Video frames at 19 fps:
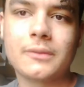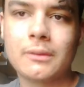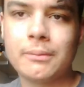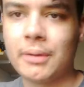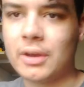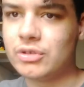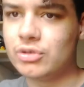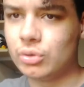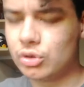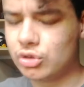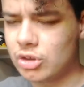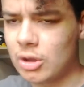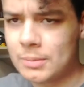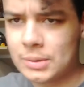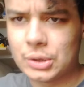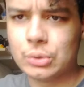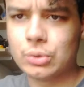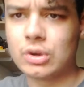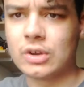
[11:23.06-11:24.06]
But it's all just going
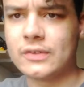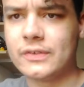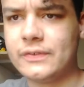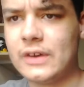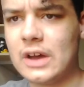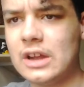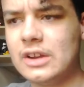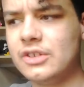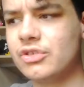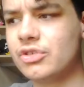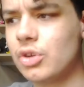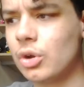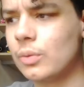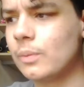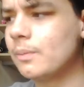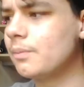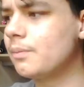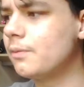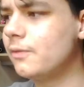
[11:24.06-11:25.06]
to be all good fun. It's
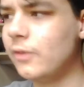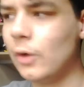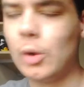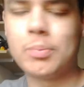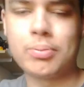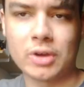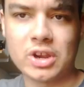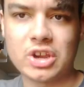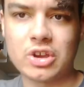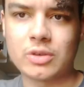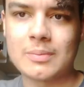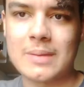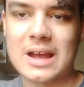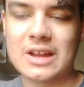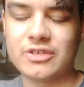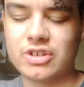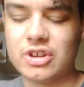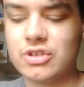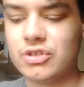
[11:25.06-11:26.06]
got 4 pretty good
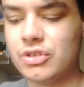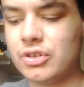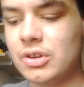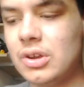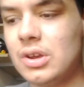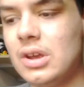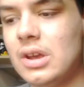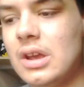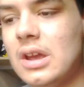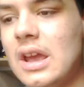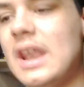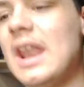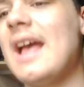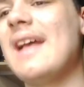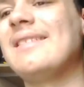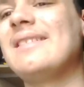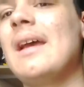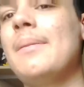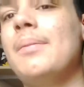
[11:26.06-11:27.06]
matches. And
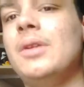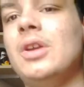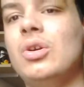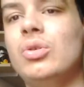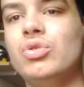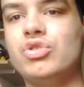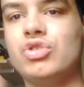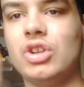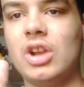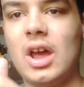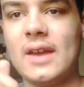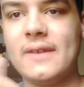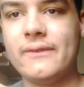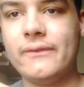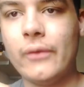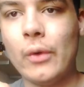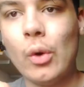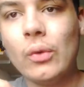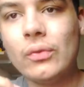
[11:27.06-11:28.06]
that's happening on July
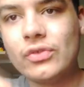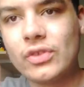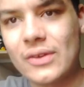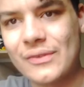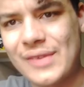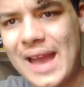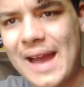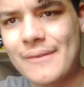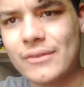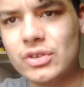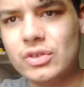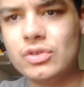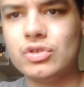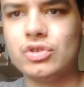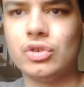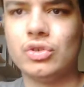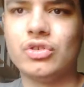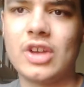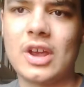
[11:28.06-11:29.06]
4th. So if you haven't,
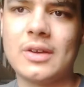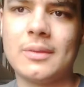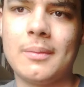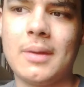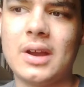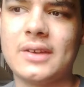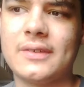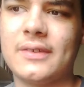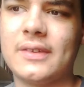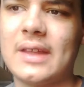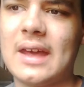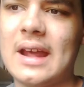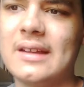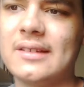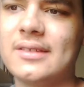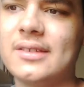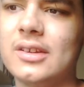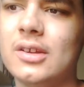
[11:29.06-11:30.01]
do set your mind for that.